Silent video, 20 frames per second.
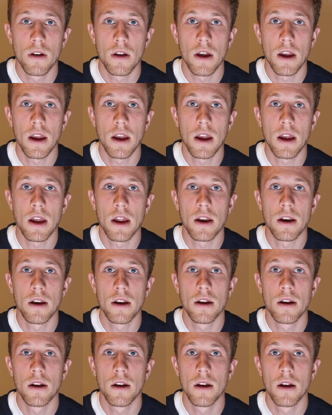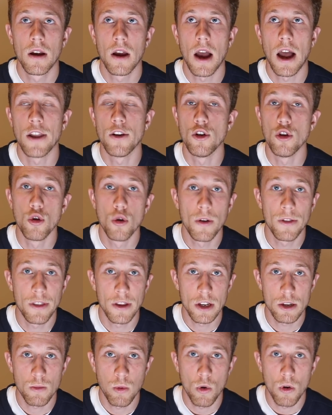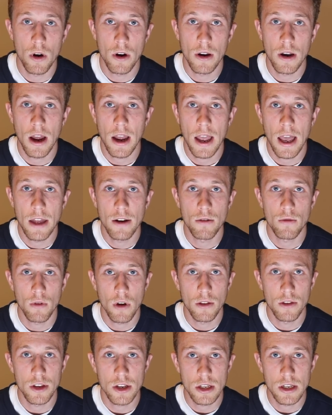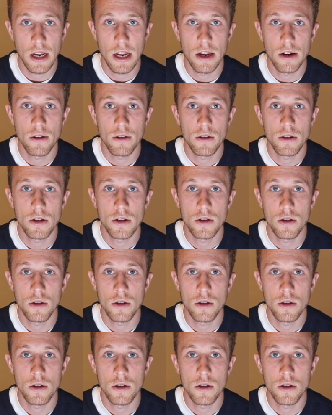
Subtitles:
and I knew at this point I hadn't run the standards